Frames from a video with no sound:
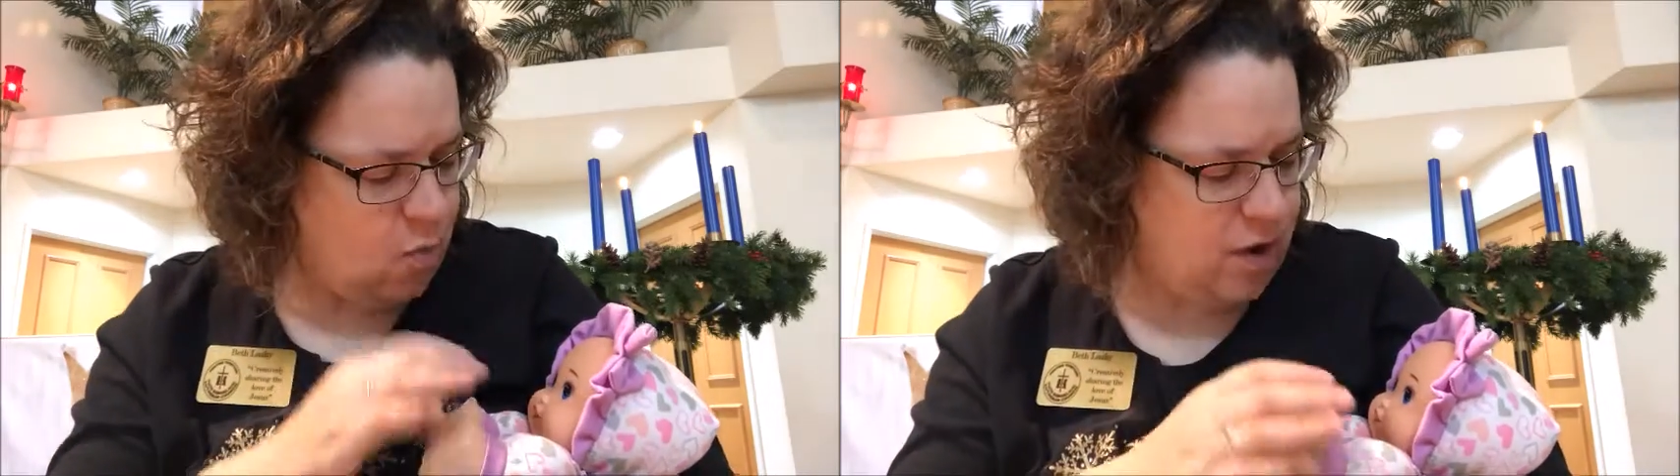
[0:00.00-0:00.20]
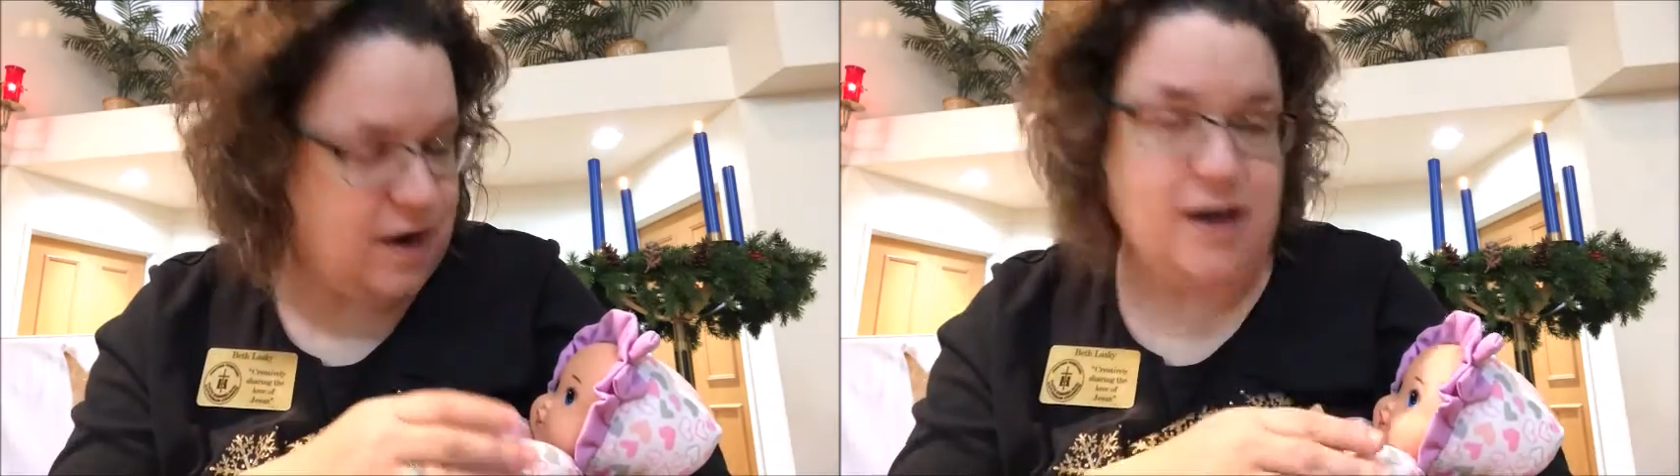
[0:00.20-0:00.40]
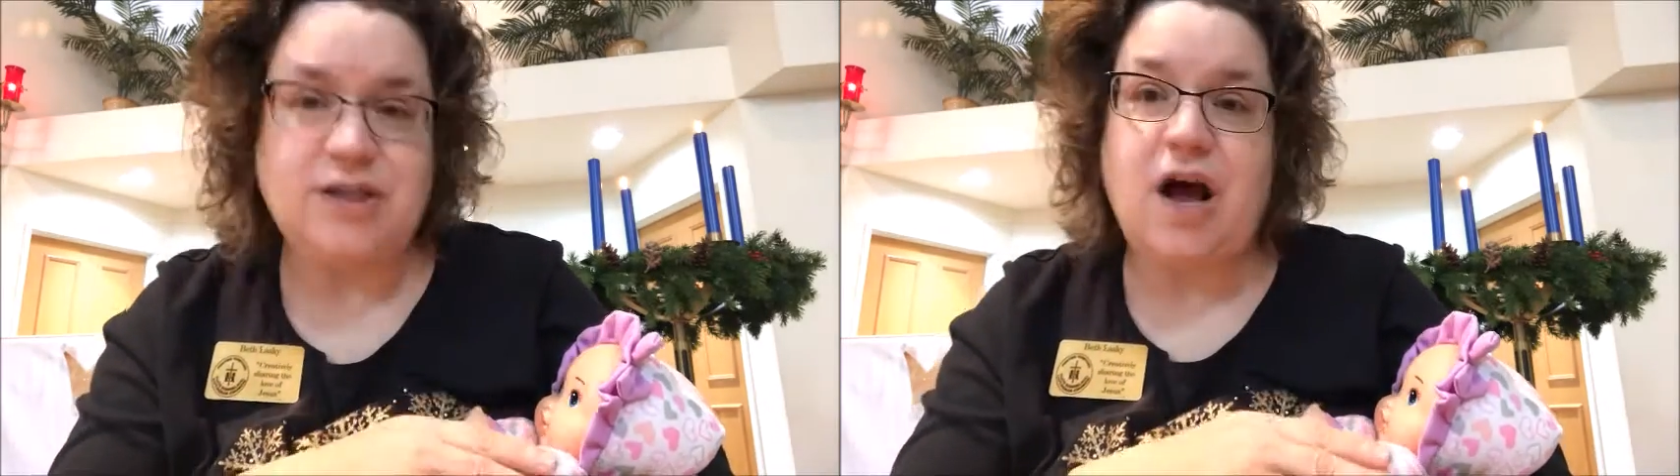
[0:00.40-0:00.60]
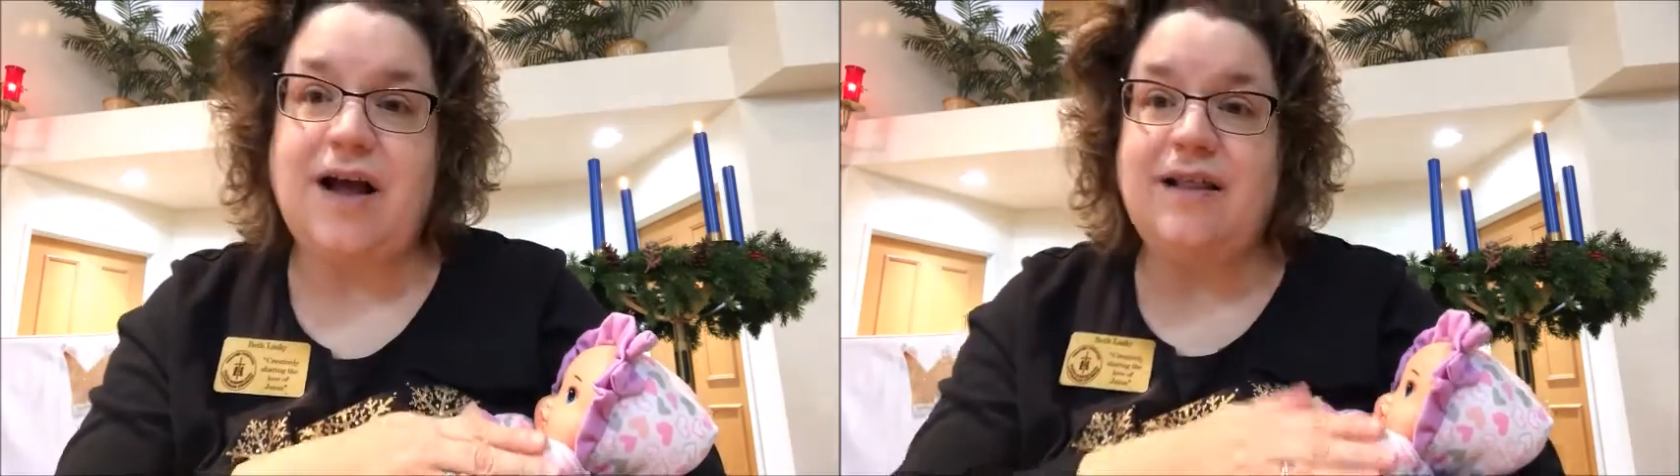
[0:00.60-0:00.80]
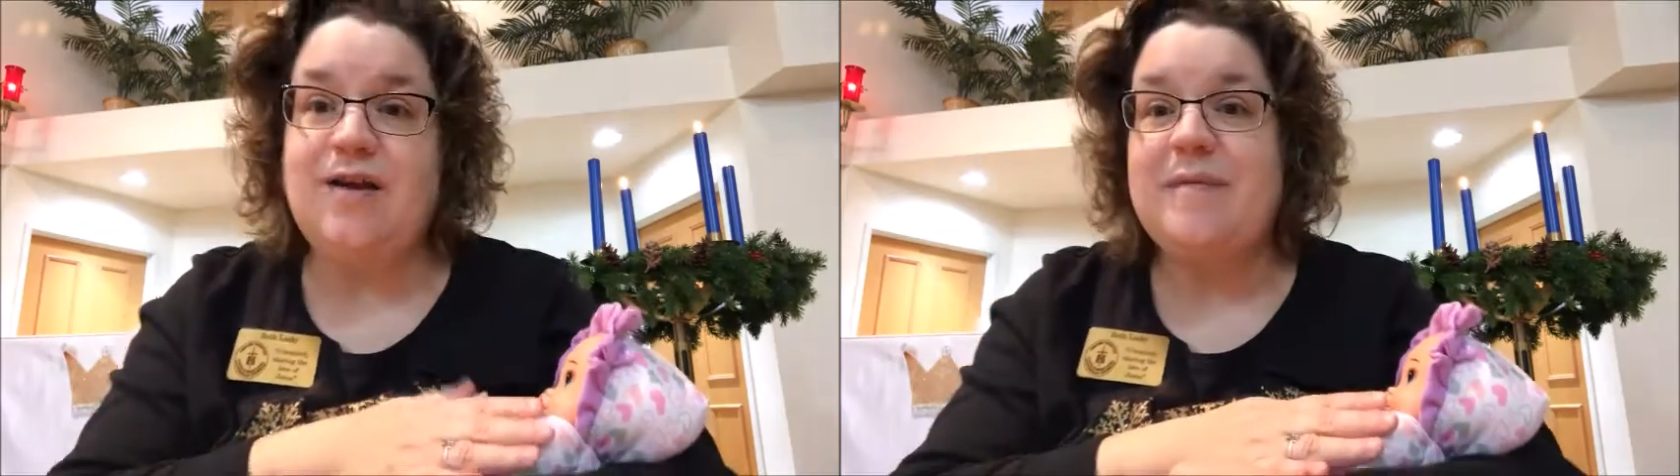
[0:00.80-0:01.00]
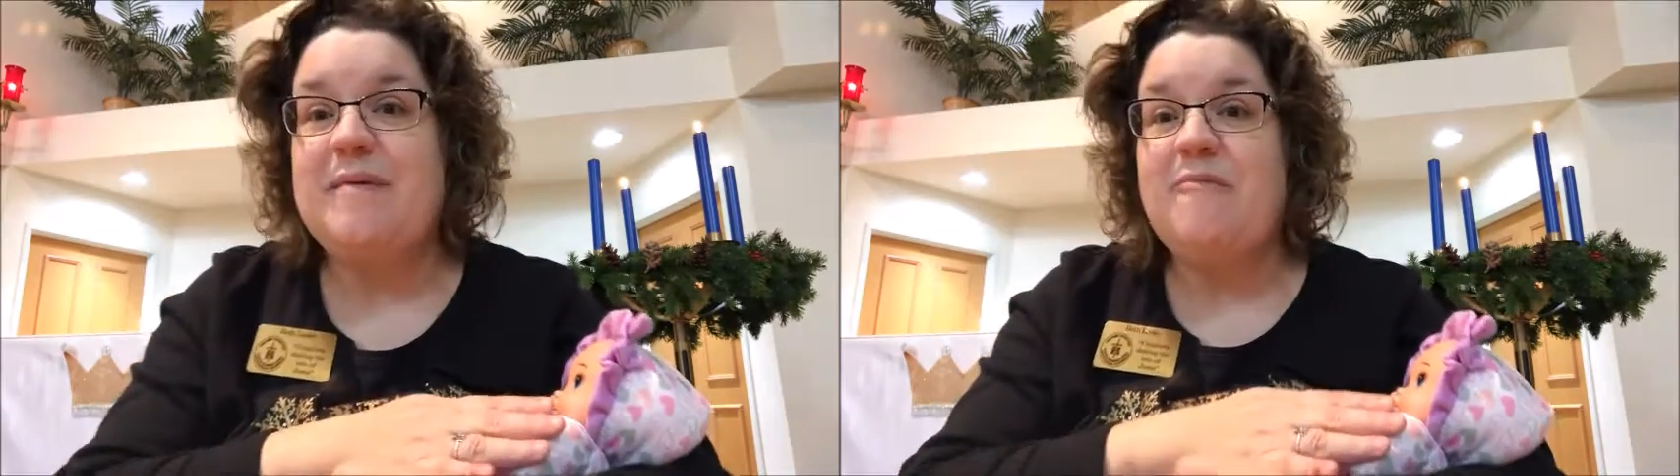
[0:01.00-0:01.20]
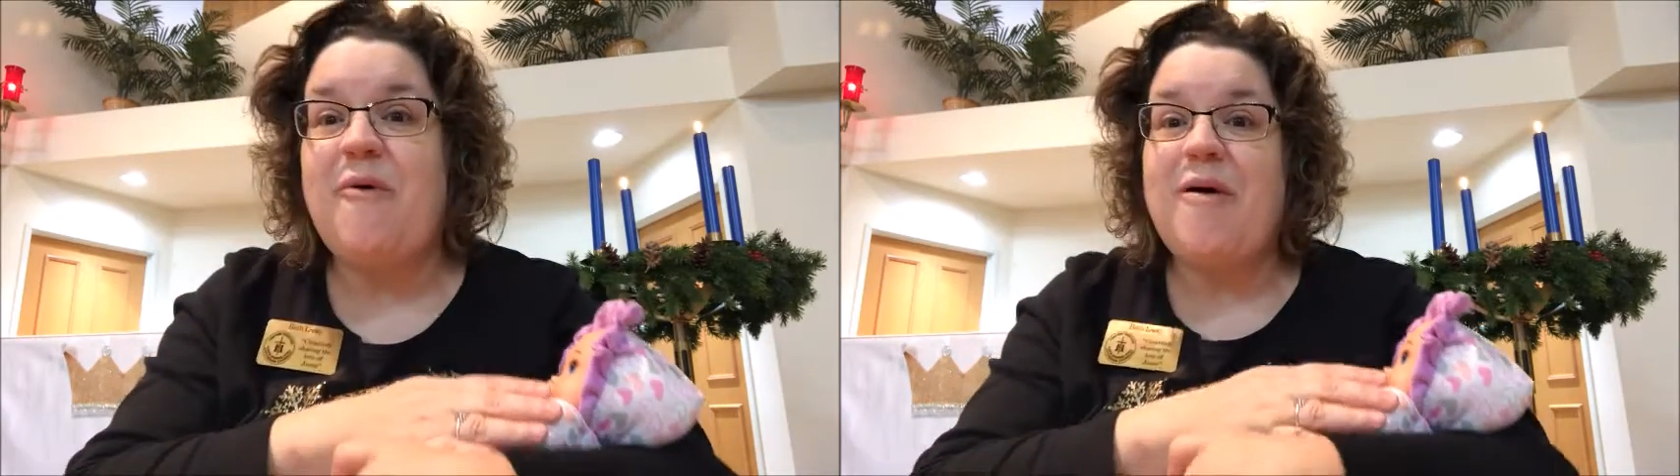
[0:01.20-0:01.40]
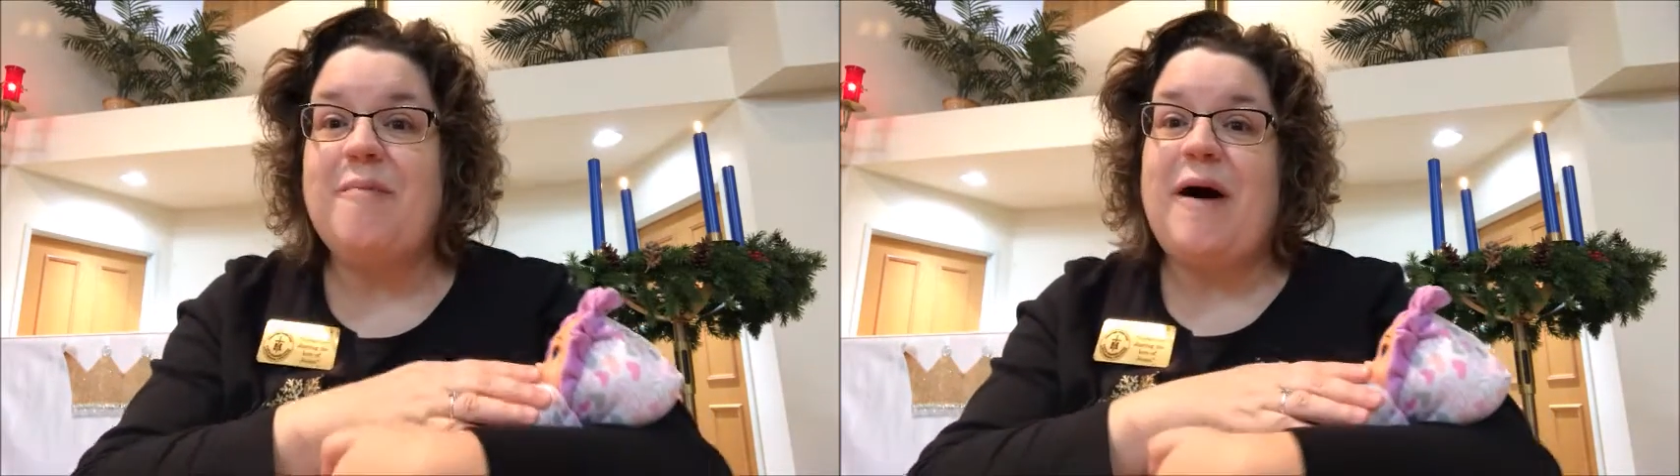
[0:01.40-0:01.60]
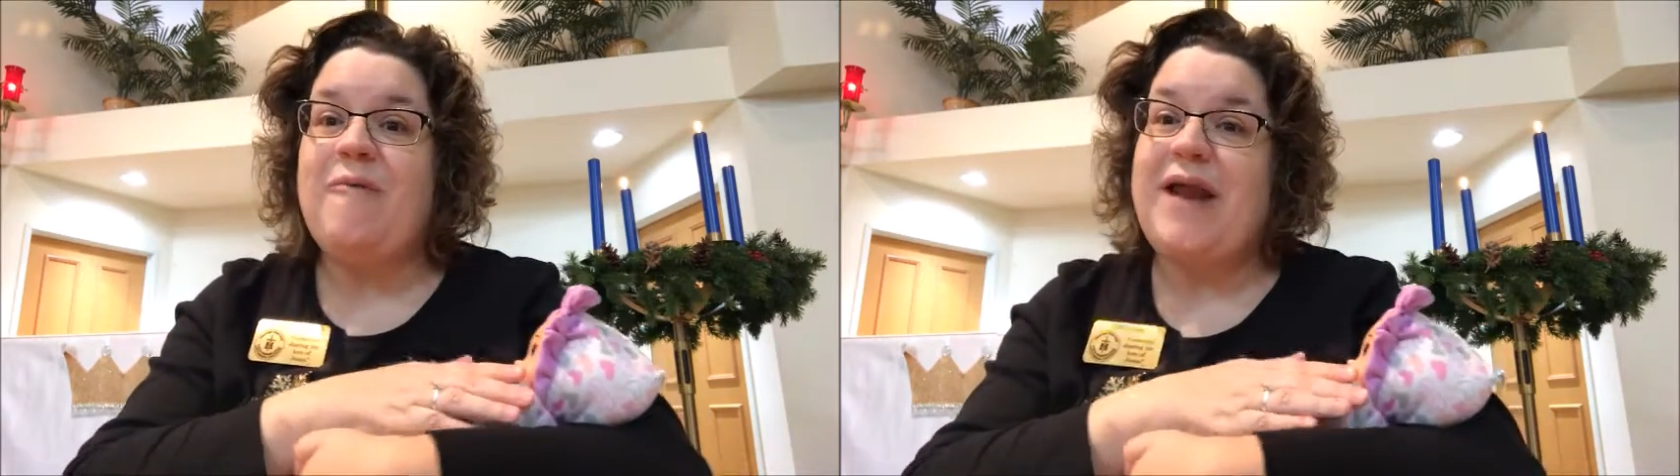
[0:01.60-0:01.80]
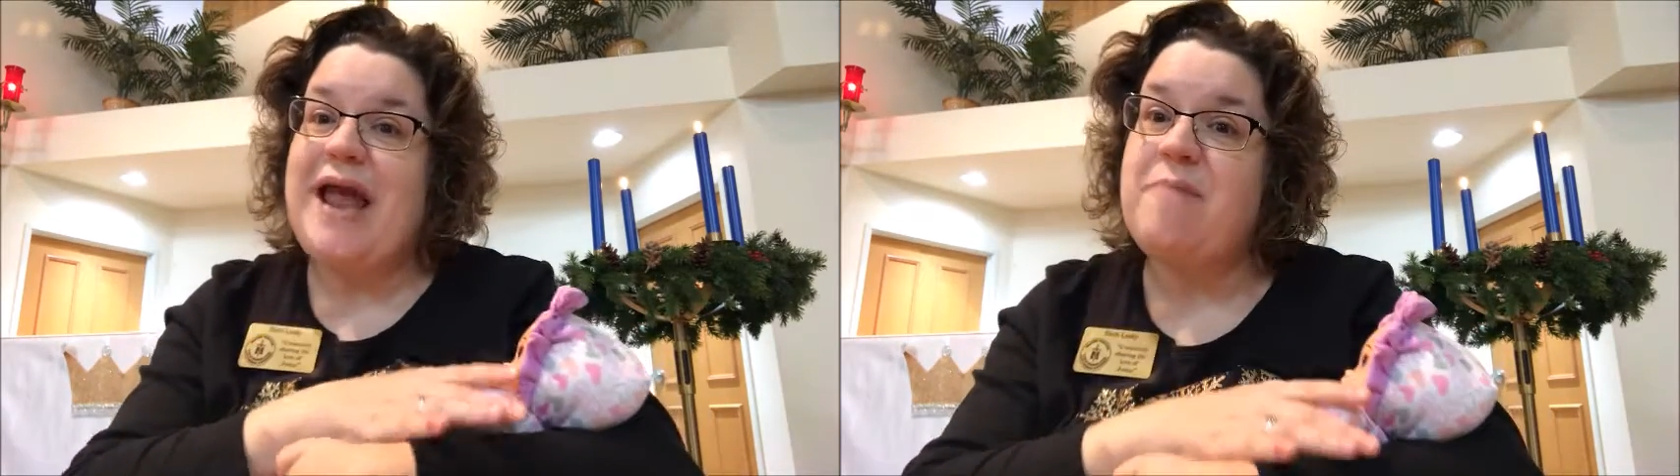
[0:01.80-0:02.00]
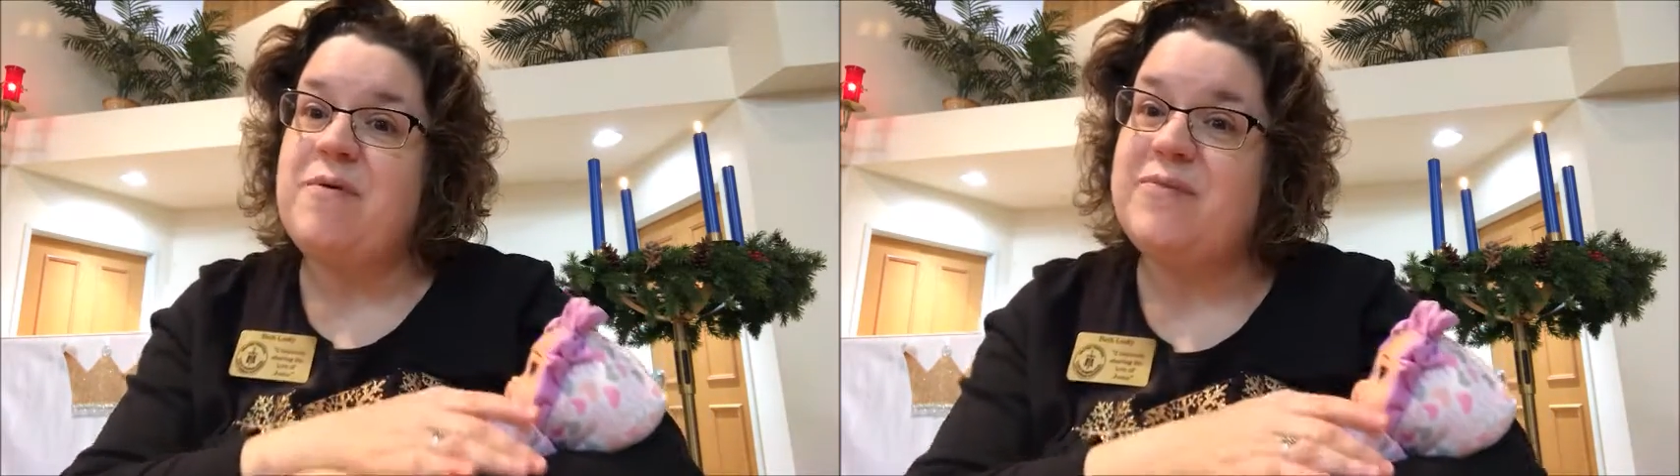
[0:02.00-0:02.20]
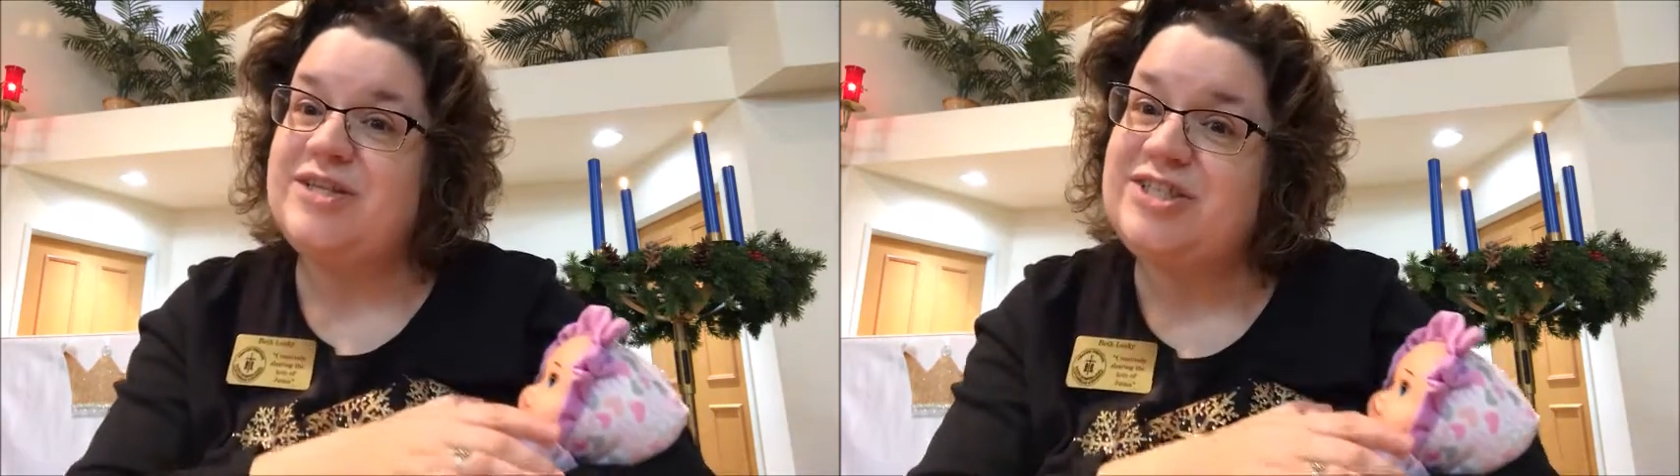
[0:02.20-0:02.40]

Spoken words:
We're going to talk a little bit more about what happened